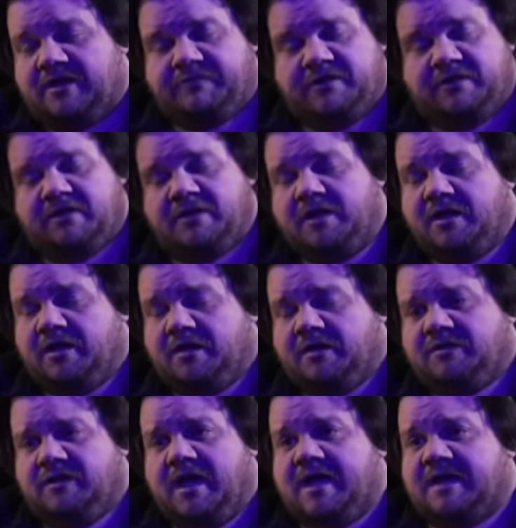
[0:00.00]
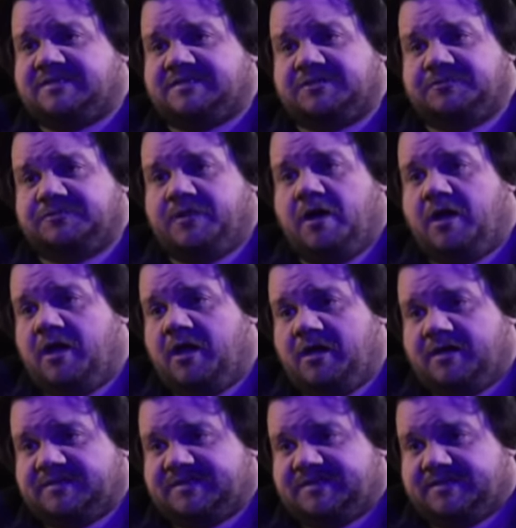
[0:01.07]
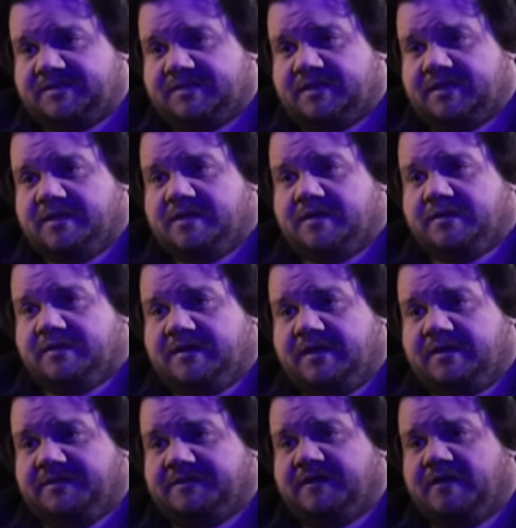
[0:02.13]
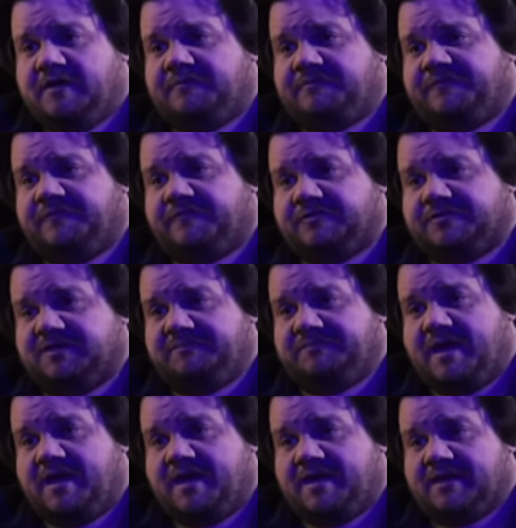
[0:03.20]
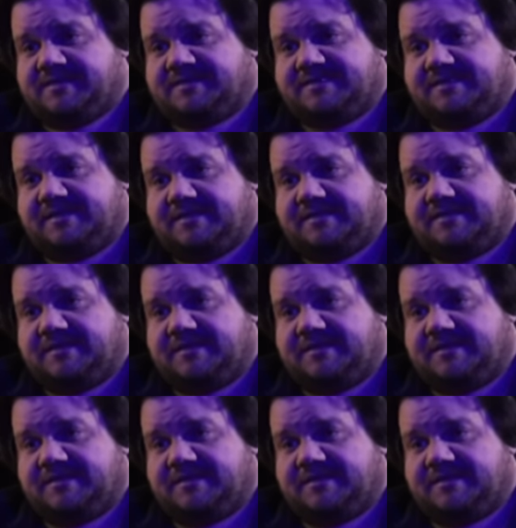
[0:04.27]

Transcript: of a last hurrah to get it done before she passed. And,